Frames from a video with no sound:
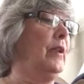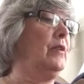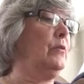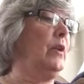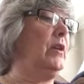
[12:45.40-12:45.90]

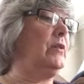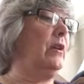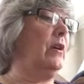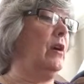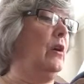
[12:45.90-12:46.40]
His ways
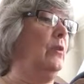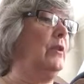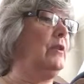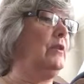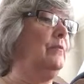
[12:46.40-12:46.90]
are
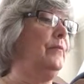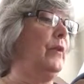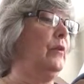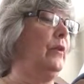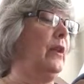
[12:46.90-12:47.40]
always
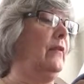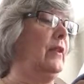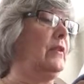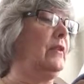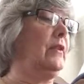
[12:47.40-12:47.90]

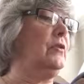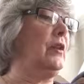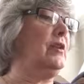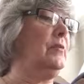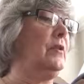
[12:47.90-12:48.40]
grievous. The
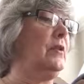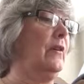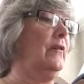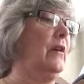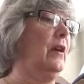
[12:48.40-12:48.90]
judgments
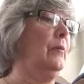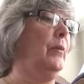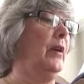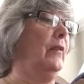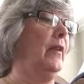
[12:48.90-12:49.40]
are far
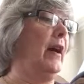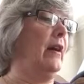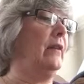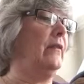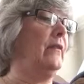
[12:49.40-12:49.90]
above,
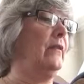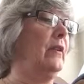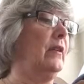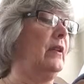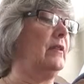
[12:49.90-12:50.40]
out of
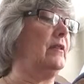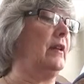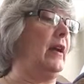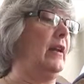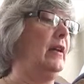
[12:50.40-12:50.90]
his
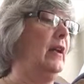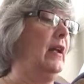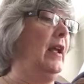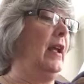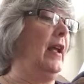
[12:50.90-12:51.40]
sight.
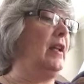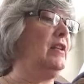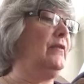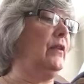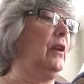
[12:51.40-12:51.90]

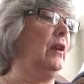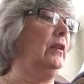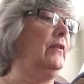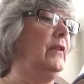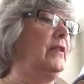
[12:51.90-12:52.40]
As for
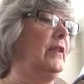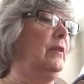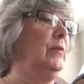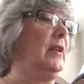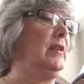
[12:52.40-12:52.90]
all of his
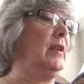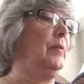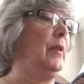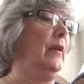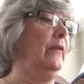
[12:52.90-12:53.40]
enemies,
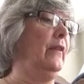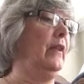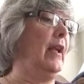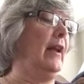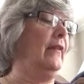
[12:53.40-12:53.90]
he
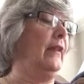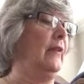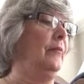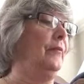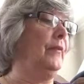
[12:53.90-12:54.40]
puffeth at
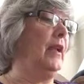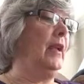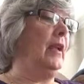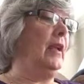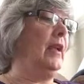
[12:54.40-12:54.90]
them.
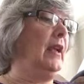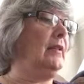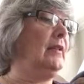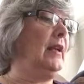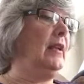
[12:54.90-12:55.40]
He
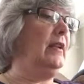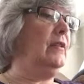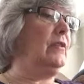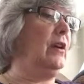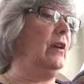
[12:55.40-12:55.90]
hath said
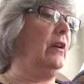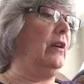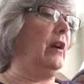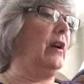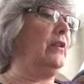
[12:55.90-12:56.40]
in his
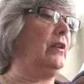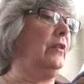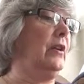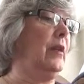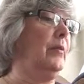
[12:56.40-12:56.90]
heart, I
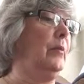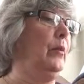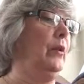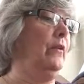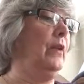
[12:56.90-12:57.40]
shall not be
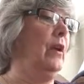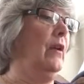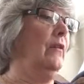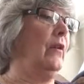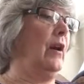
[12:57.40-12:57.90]
moved,
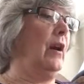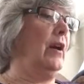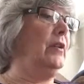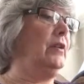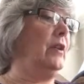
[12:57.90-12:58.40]
for
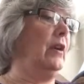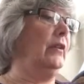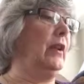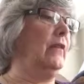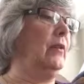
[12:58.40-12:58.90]
I
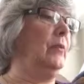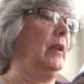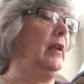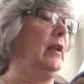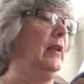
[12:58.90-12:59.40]
shall never
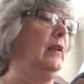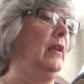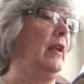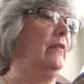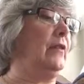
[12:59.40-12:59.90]
be
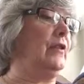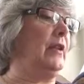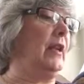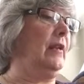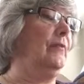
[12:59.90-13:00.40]
in
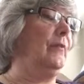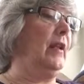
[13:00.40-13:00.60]
adversity.